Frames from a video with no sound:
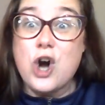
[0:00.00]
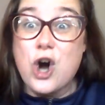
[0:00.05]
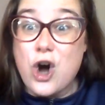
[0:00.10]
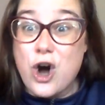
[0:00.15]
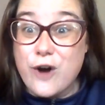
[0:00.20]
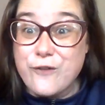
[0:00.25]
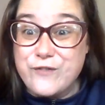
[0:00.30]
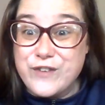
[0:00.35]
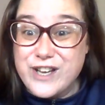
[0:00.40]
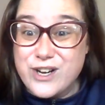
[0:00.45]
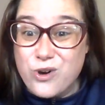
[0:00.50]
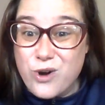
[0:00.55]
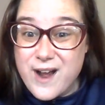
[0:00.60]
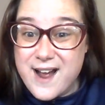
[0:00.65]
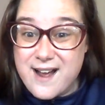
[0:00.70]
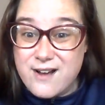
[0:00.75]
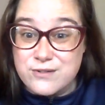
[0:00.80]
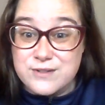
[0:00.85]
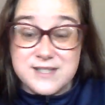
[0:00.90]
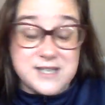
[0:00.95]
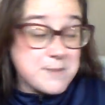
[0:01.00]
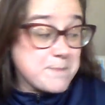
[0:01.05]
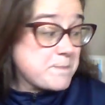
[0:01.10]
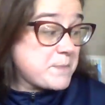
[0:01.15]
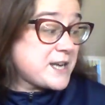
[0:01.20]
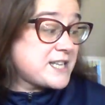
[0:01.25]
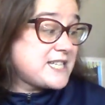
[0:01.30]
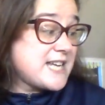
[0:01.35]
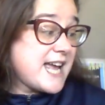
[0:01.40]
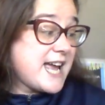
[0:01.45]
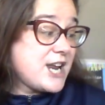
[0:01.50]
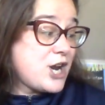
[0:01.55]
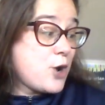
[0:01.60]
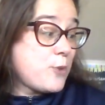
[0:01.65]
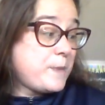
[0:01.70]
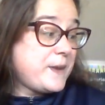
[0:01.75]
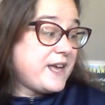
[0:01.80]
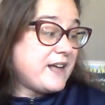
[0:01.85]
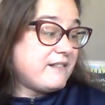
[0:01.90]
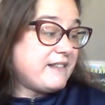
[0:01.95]
Coffee grounds,
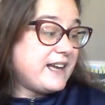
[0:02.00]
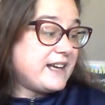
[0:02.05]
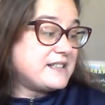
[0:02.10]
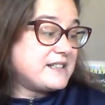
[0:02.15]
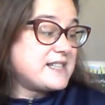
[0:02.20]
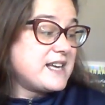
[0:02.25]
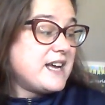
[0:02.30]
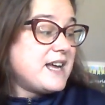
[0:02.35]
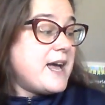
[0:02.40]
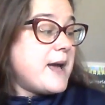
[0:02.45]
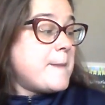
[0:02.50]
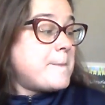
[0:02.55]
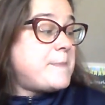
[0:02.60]
potato peelings,